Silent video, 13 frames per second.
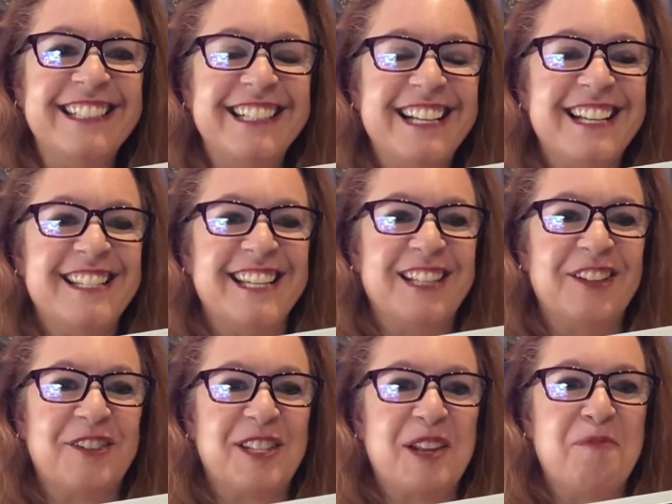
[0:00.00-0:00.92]
Izzy
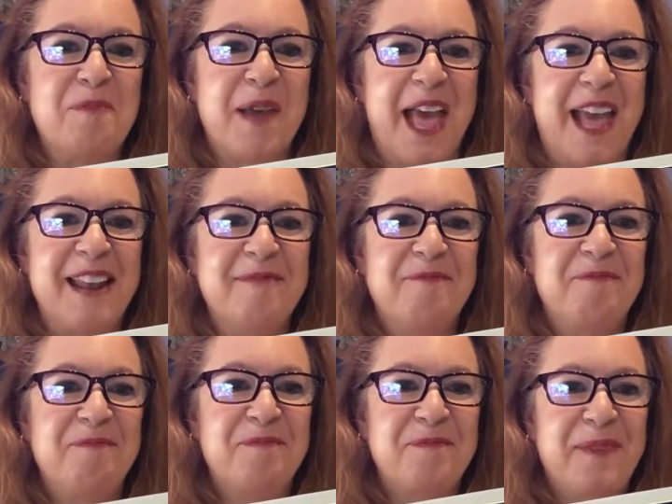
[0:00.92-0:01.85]
looks at Ben.
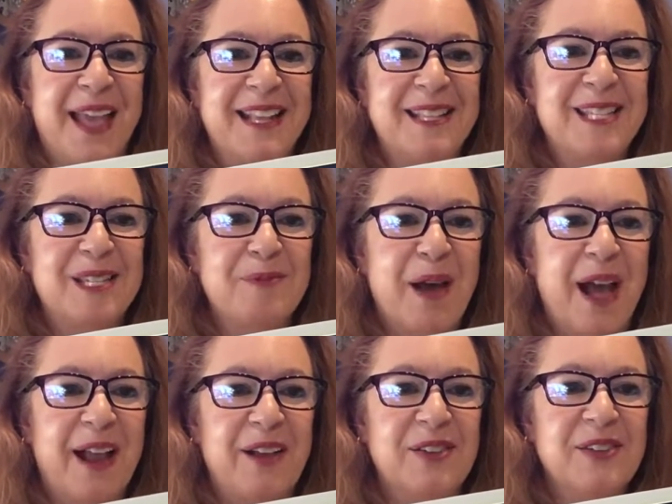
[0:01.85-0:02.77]
Ben
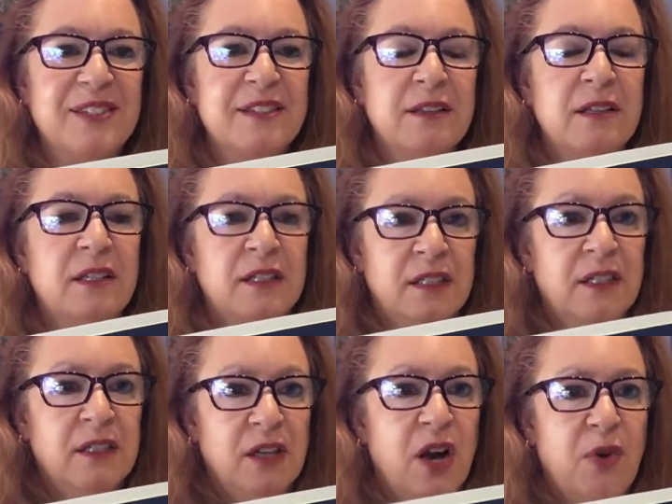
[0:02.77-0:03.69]
smiles.
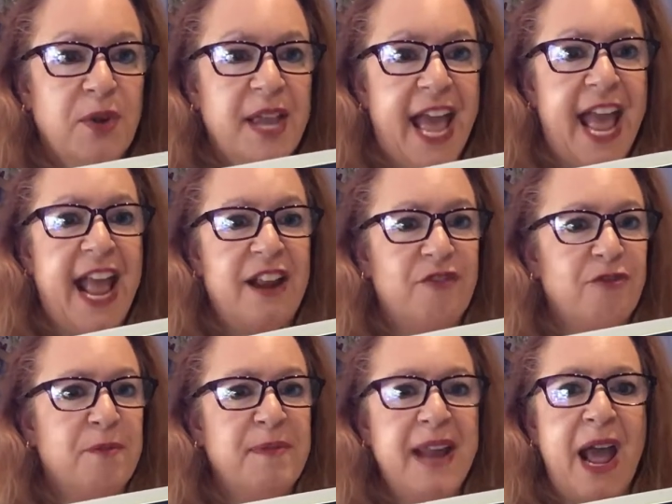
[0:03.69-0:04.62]
"Okay, and
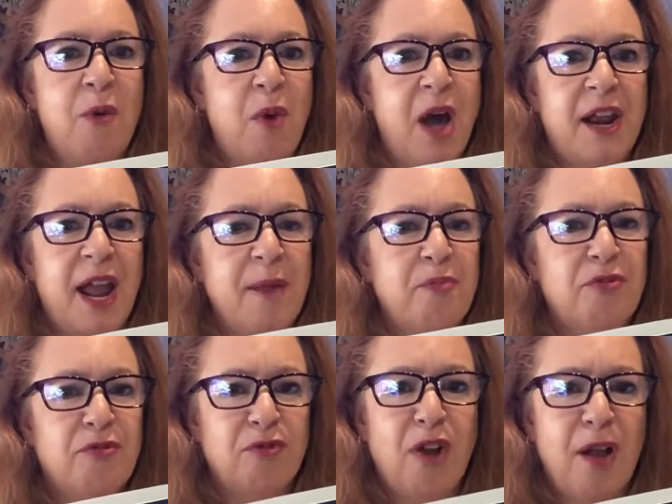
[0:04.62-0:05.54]
from now on, I
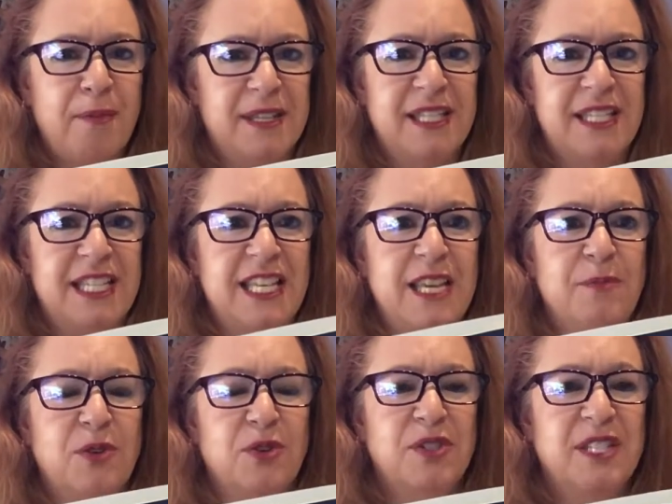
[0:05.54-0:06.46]
promise to
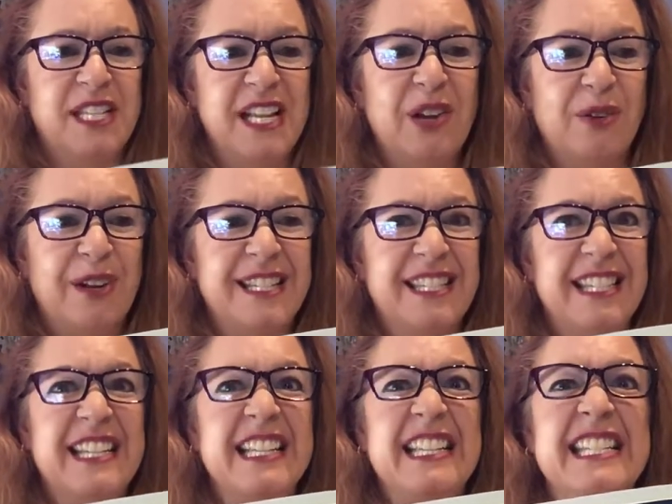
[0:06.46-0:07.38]
keep your secrets
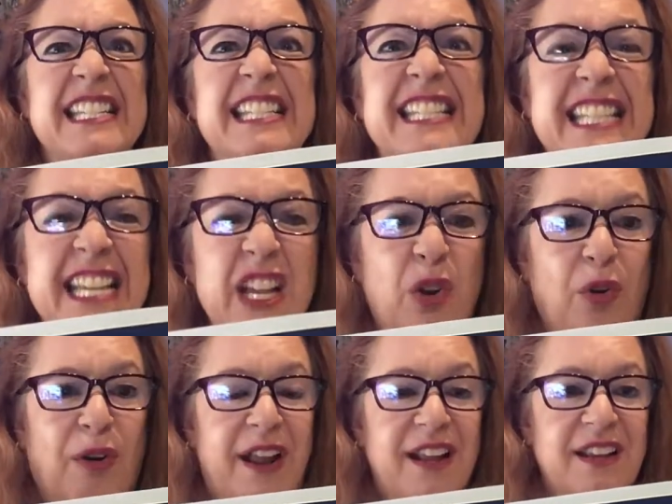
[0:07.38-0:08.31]

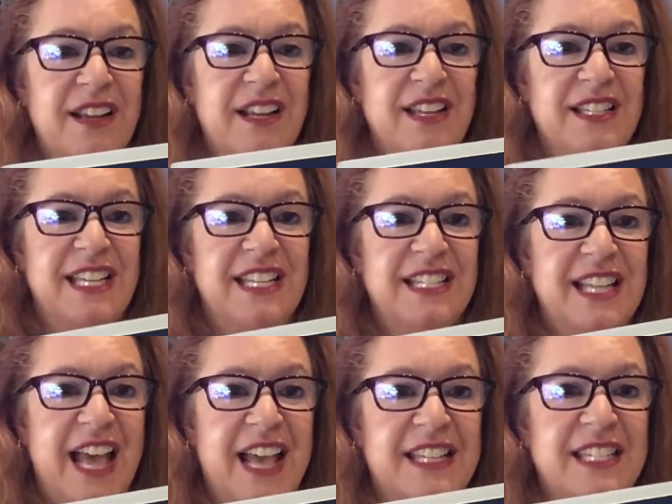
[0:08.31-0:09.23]
secret," Izzy
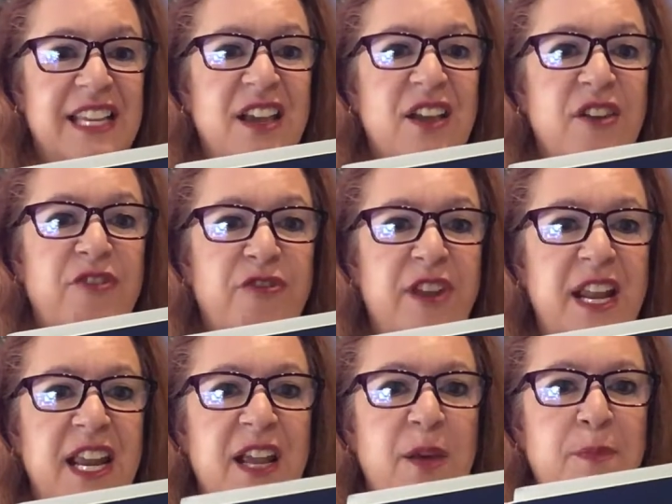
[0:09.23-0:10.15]
says,
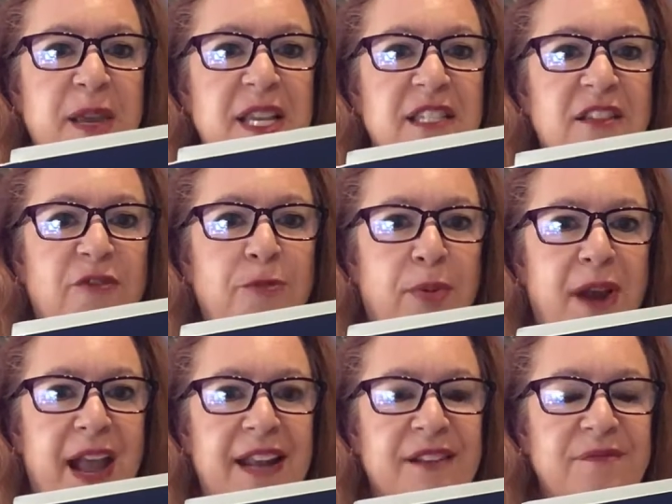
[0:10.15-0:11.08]
feeding a piece of
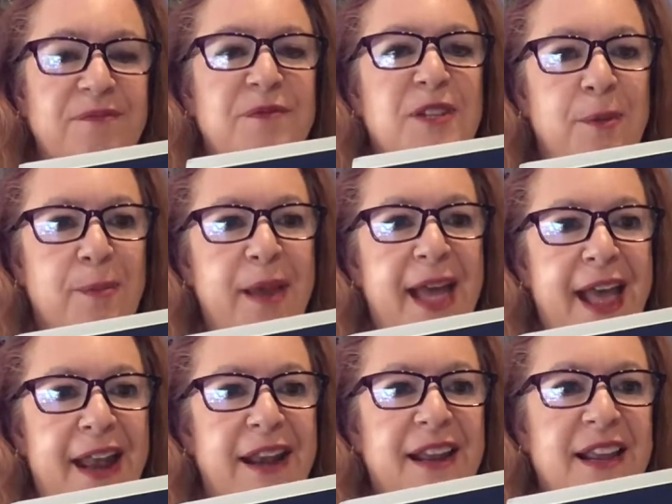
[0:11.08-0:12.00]
bread to
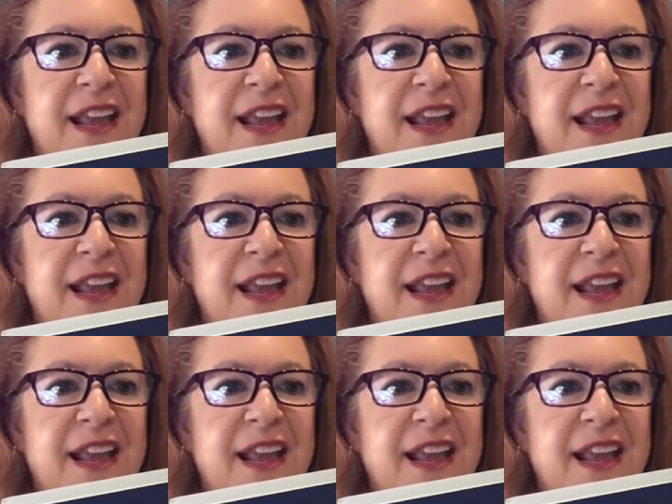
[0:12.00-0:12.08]
Ben.